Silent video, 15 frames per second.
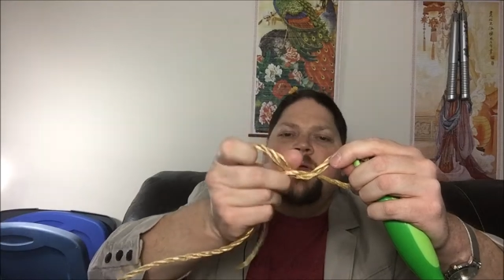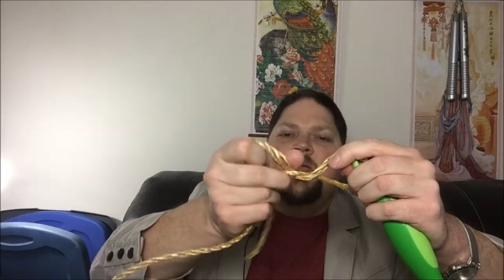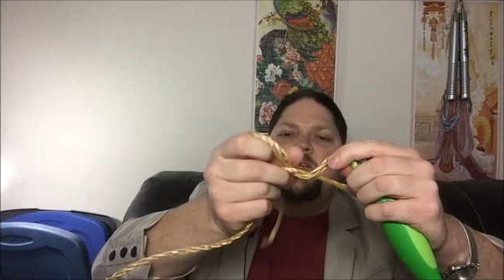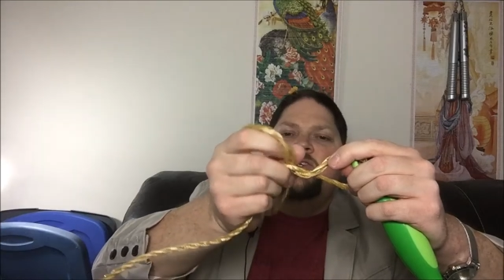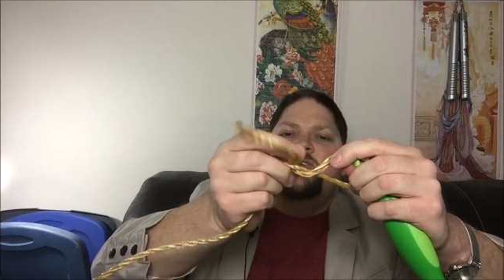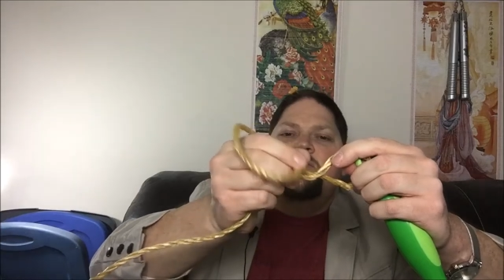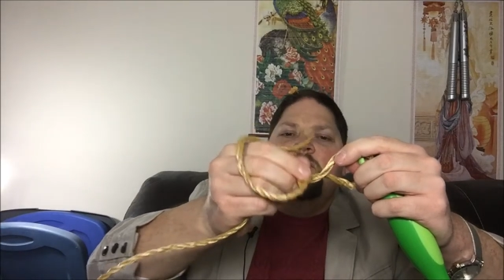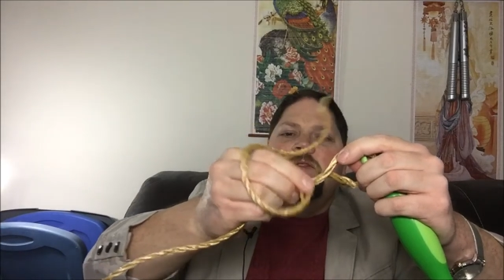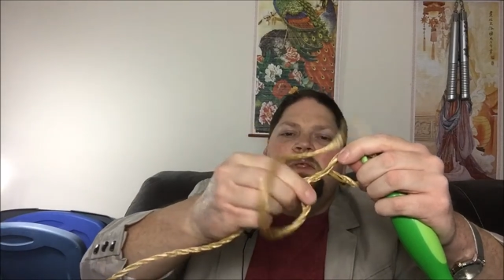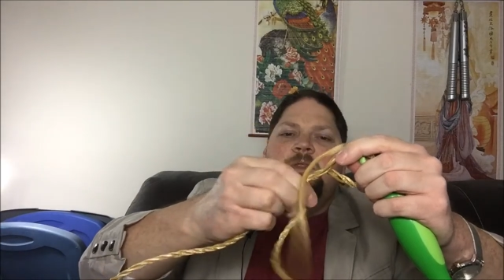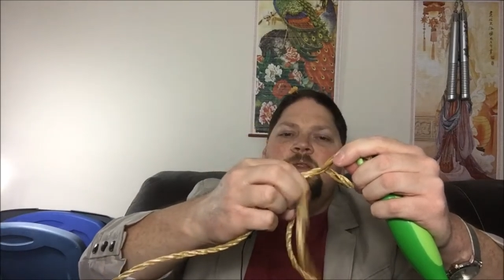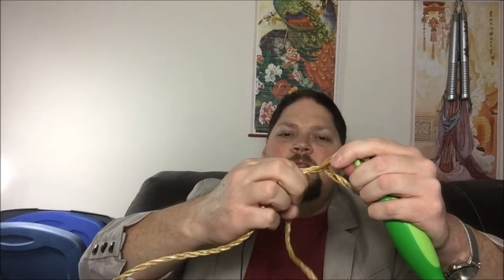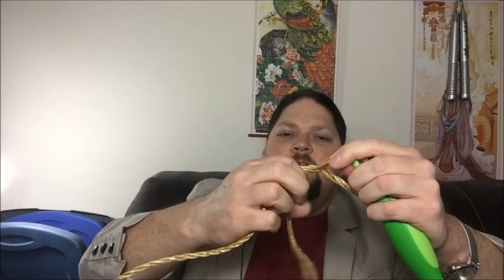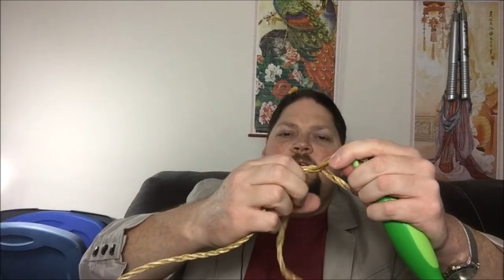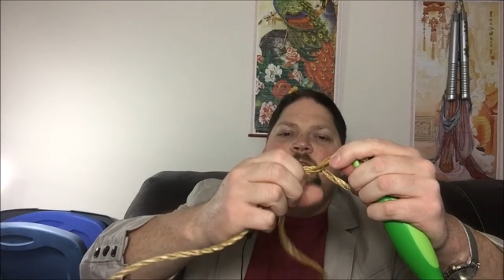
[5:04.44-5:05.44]
to make sure
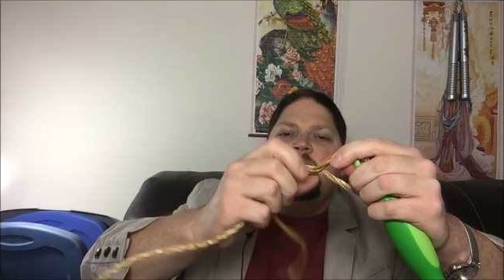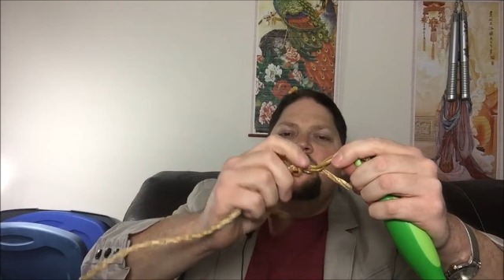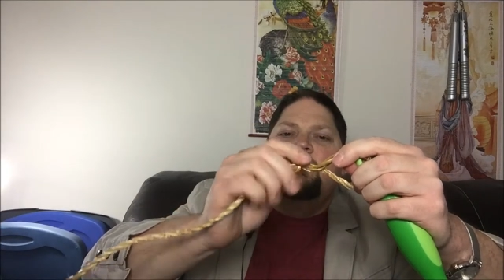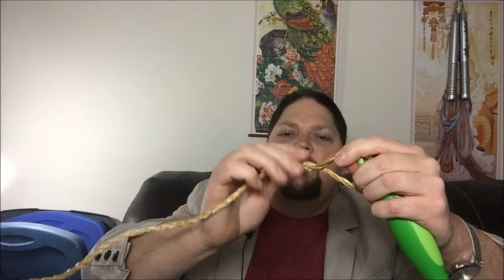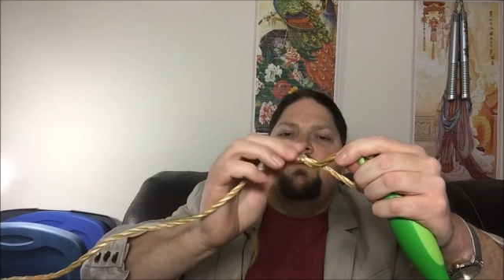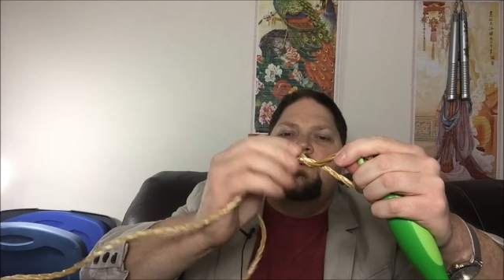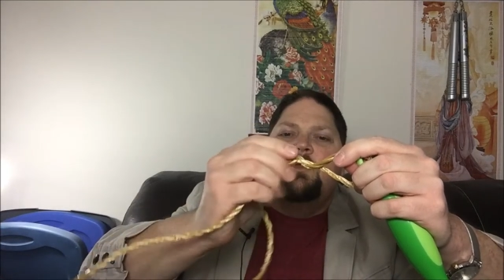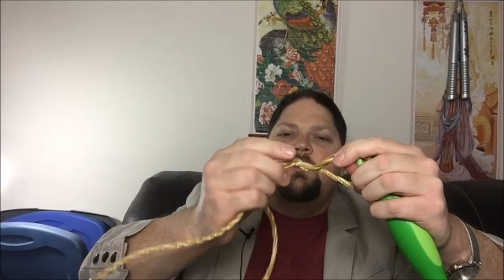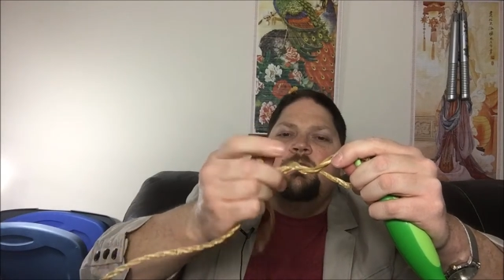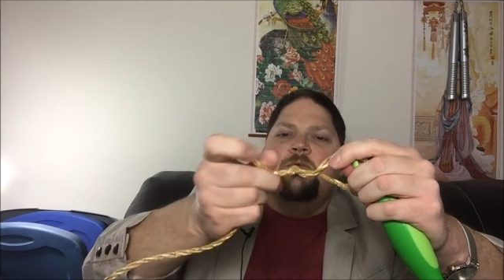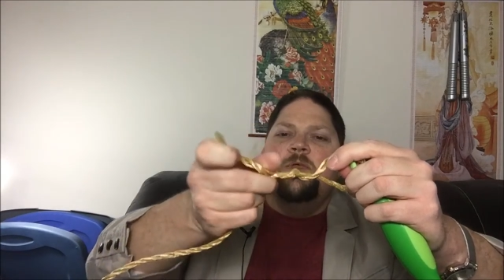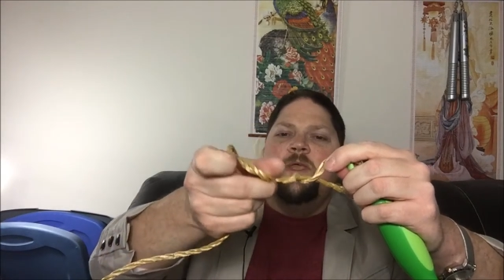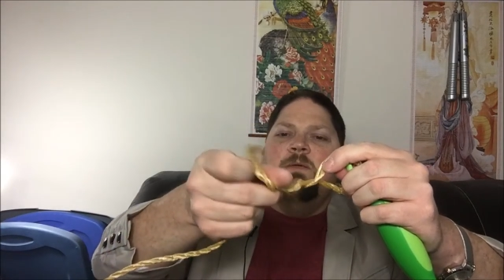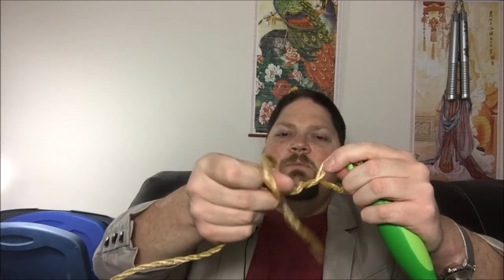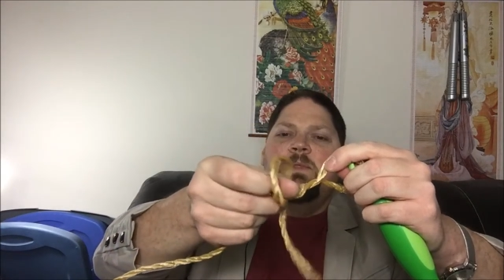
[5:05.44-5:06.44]
that you
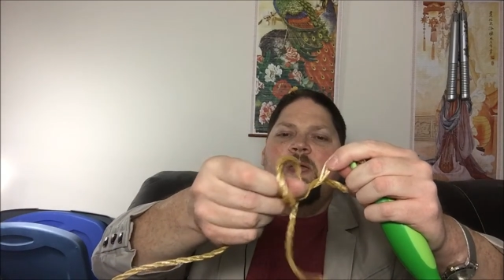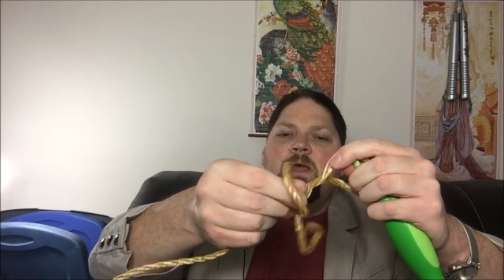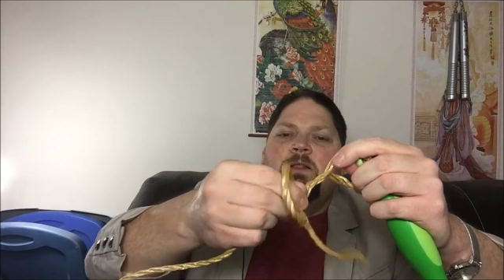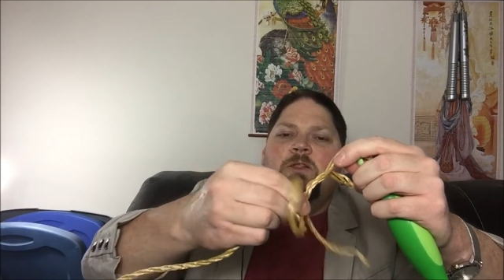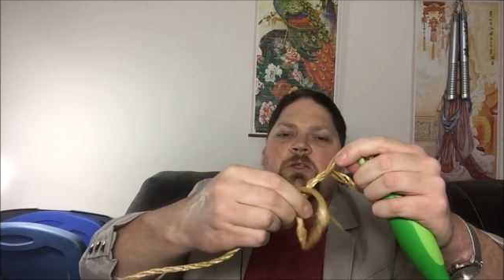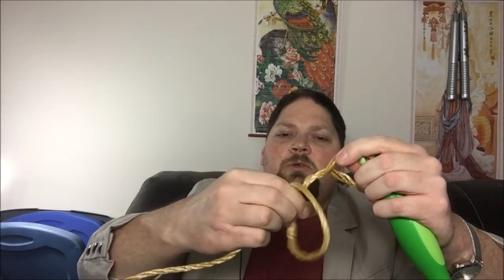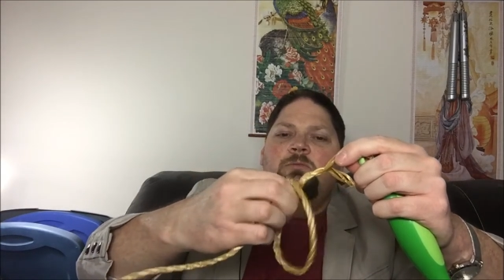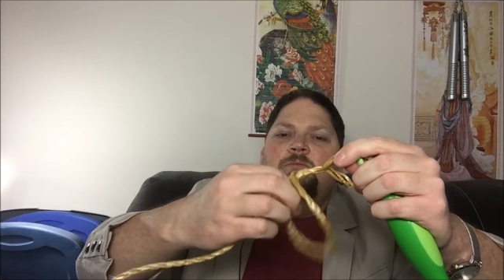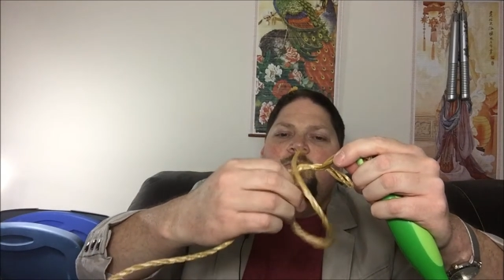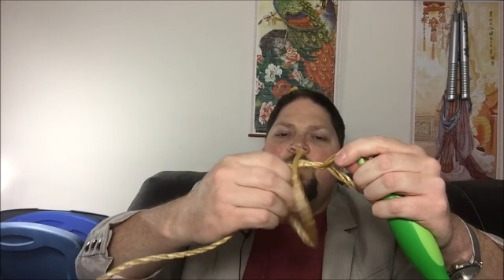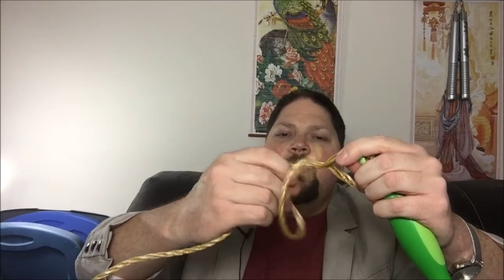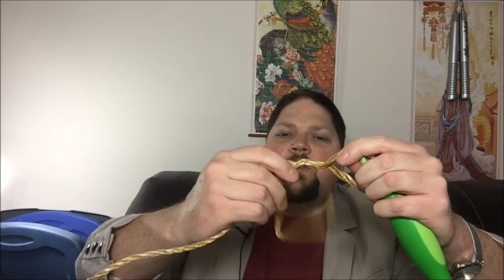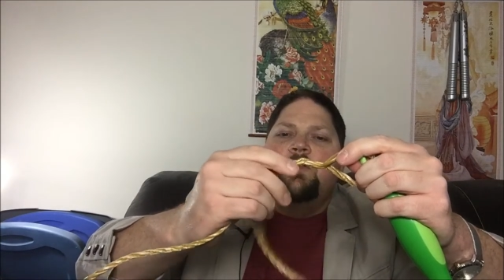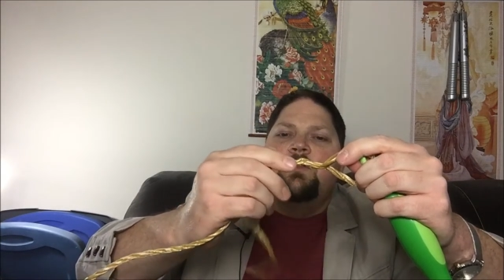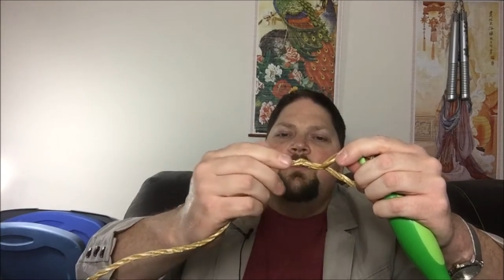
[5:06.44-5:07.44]
keep that loop
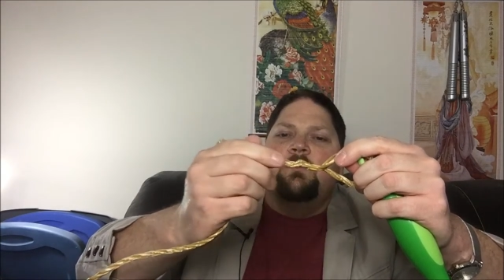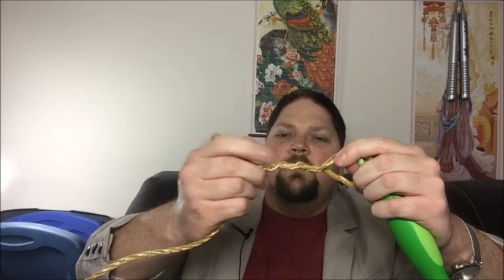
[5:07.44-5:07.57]
where